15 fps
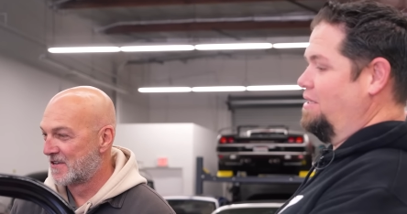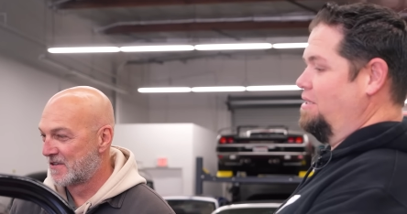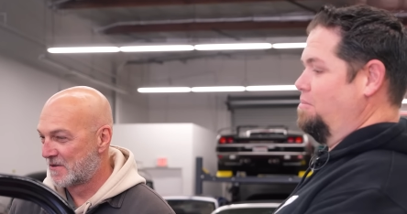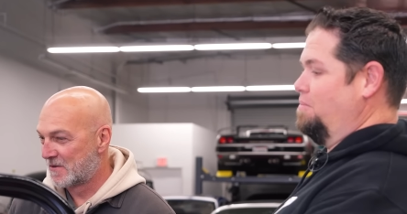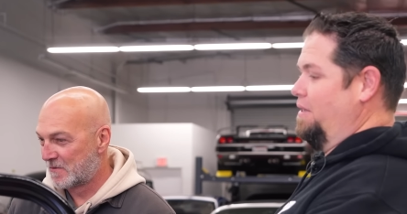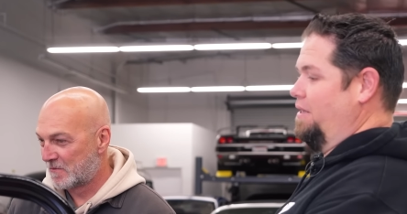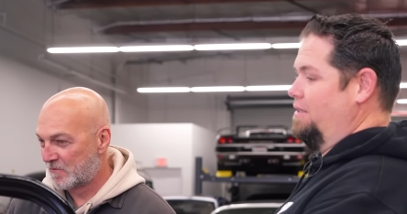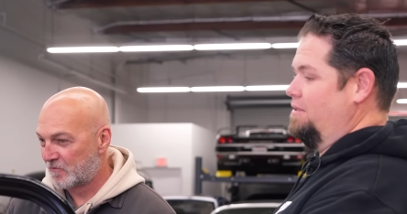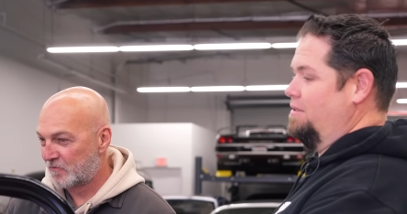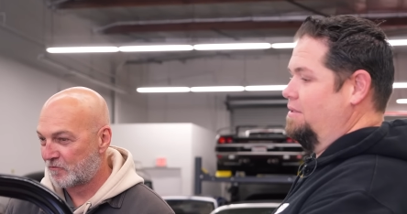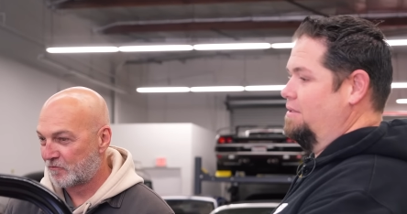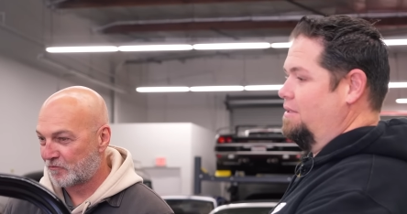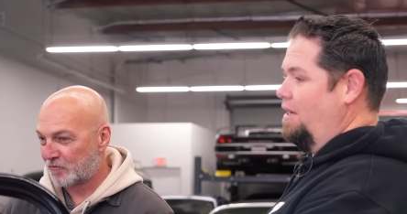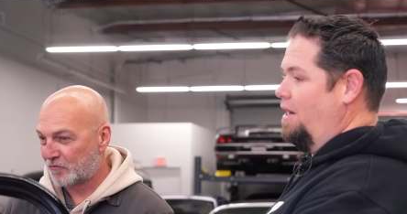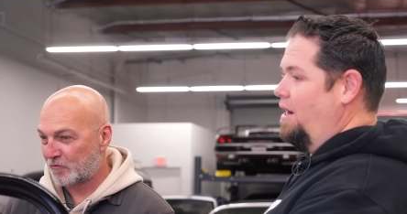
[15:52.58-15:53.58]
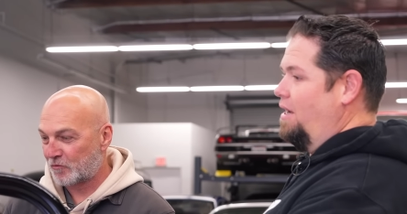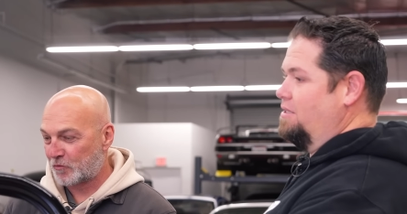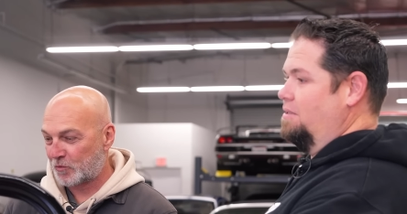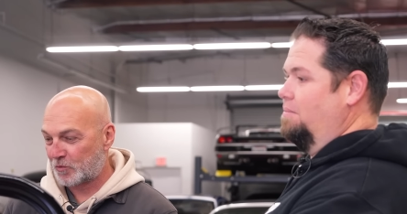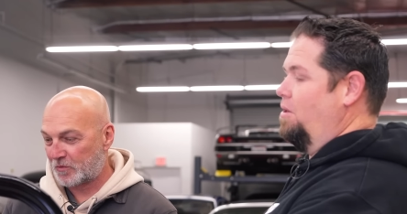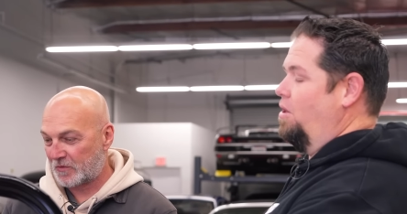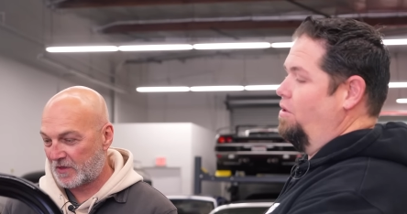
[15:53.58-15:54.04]
Speaker 1: has been
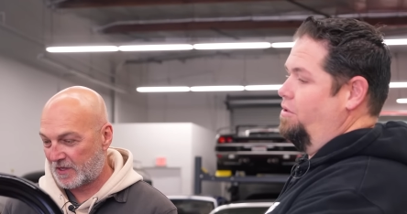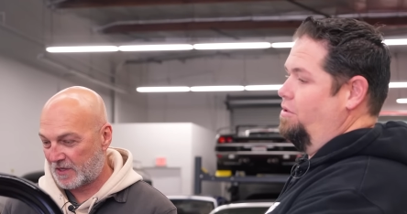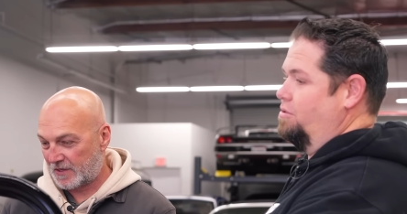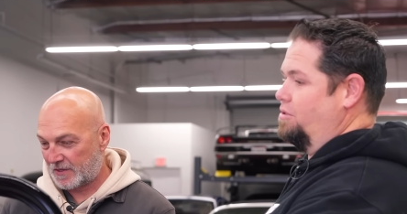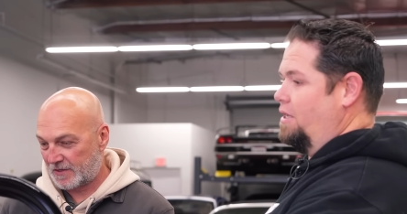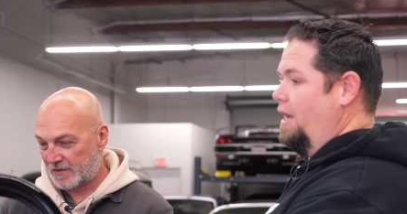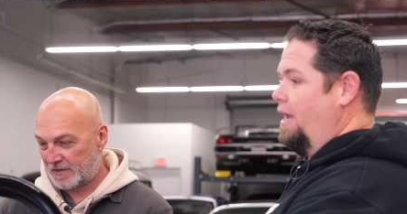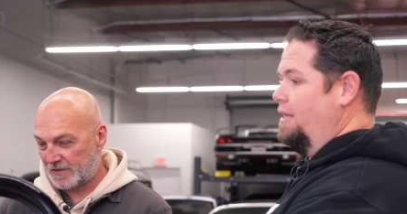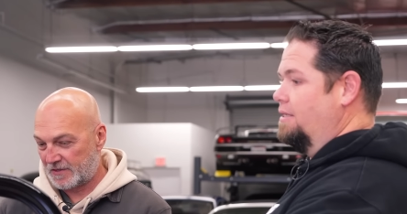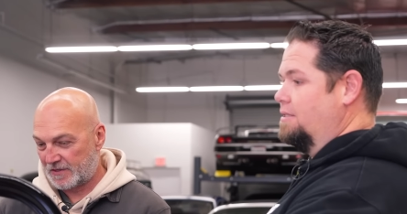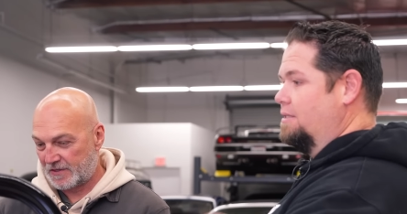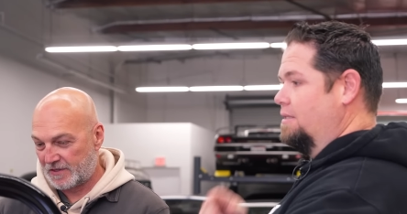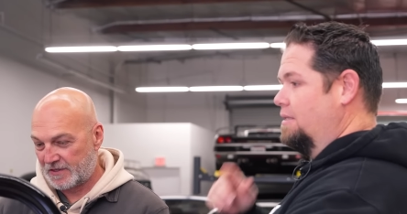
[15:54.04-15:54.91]
awesome, all those guys.